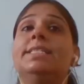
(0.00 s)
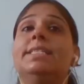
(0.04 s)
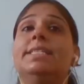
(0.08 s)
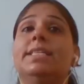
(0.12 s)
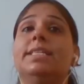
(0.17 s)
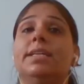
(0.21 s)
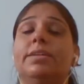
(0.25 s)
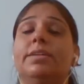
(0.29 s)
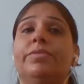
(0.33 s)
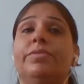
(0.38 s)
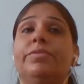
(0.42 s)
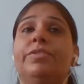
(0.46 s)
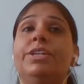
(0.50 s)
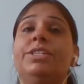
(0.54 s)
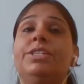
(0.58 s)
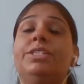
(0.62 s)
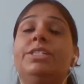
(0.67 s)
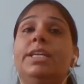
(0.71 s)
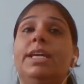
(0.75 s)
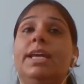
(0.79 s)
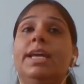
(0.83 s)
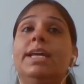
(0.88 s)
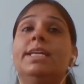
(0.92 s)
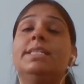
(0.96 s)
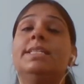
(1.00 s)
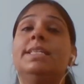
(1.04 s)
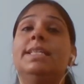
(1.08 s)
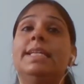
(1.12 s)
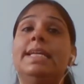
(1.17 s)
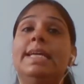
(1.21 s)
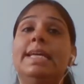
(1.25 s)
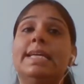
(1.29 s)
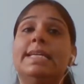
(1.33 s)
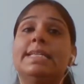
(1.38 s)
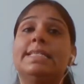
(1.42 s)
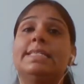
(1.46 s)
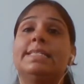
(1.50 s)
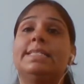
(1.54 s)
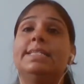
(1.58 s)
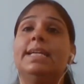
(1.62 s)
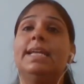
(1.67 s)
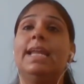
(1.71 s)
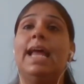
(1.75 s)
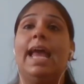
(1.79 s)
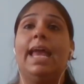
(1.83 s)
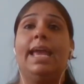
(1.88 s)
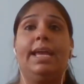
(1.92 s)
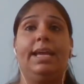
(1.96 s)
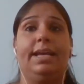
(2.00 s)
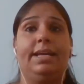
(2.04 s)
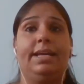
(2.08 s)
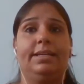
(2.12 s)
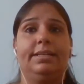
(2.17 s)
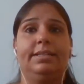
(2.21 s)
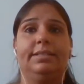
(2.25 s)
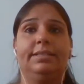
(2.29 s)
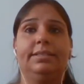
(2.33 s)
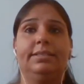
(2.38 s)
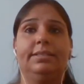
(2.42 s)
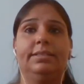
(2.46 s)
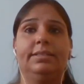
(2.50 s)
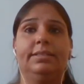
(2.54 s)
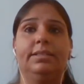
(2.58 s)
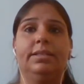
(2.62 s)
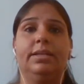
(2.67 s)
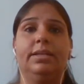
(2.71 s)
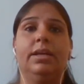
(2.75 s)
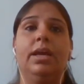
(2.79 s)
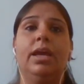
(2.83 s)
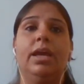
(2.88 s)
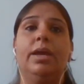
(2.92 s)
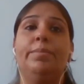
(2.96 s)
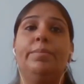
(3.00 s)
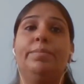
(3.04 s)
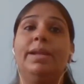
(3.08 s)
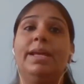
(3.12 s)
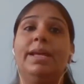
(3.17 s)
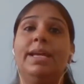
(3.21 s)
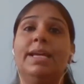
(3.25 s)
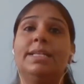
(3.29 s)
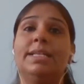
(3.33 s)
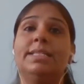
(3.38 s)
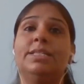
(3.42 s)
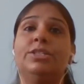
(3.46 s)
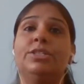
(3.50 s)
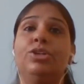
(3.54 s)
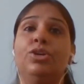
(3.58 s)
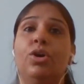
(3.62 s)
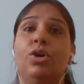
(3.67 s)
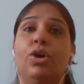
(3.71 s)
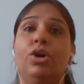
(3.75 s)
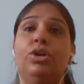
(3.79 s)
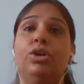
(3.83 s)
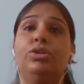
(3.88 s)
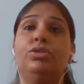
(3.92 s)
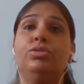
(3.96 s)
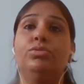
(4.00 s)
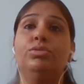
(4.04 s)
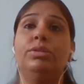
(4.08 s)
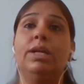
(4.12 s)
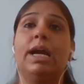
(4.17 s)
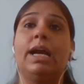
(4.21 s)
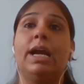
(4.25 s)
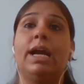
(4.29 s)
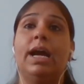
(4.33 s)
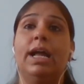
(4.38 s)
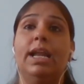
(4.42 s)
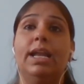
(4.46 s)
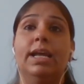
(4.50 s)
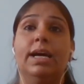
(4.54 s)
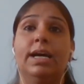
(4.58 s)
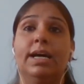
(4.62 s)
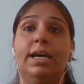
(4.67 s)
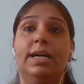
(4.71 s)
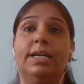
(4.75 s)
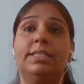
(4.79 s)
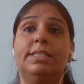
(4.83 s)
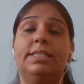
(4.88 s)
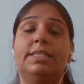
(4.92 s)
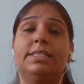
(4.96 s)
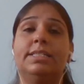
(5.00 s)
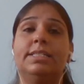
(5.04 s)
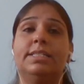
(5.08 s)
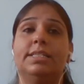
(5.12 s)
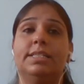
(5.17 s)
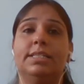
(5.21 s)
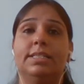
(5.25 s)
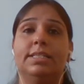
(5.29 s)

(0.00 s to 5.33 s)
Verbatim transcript: is which is least like please go to the colors